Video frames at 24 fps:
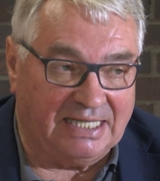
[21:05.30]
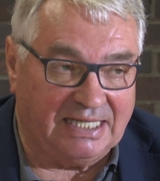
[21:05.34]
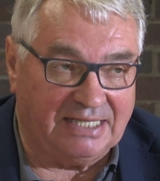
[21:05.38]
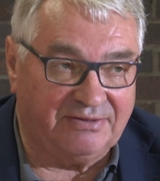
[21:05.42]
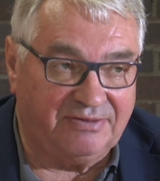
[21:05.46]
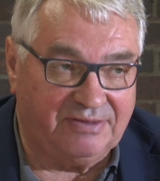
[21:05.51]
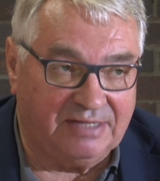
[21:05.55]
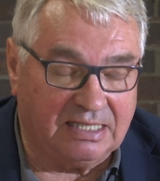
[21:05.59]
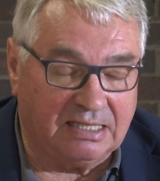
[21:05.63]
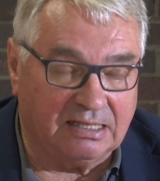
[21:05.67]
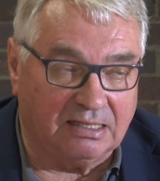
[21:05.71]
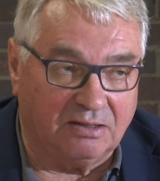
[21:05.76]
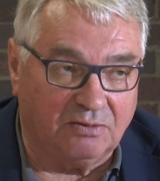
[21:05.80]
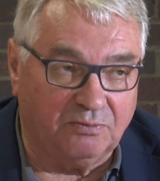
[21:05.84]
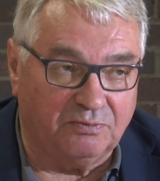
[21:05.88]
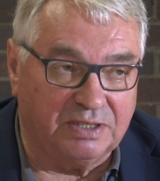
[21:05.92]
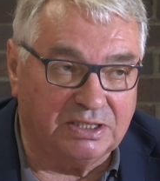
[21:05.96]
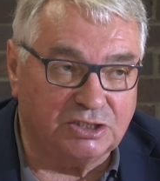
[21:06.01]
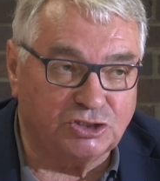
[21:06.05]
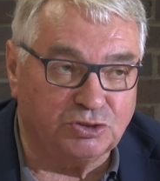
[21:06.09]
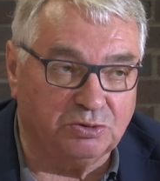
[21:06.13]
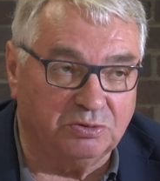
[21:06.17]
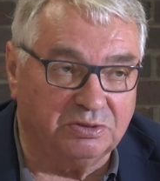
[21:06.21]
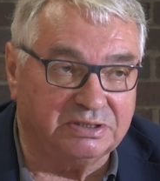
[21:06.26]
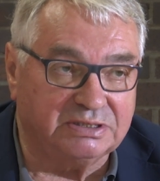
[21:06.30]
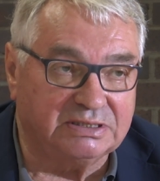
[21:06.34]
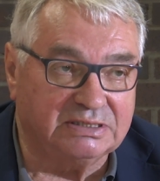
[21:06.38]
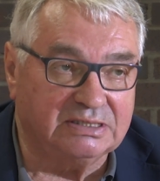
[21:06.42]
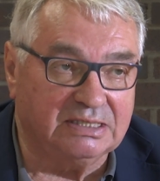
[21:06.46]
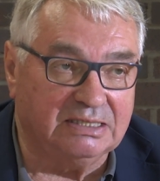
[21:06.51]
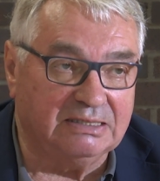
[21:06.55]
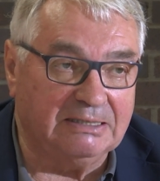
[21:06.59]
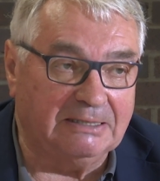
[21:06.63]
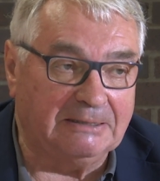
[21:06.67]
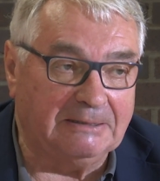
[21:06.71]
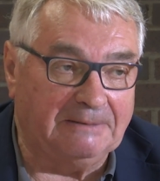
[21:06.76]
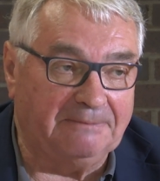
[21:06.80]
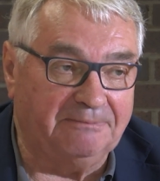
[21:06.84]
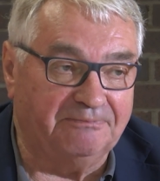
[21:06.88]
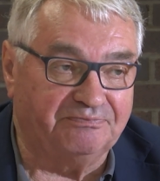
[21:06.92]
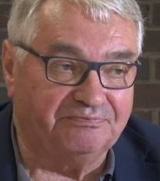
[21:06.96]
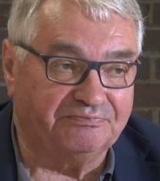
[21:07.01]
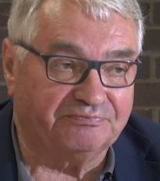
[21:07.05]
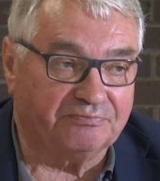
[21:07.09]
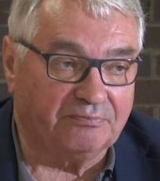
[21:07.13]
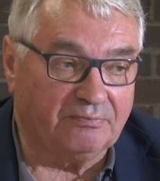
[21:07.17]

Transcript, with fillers: I think we should um,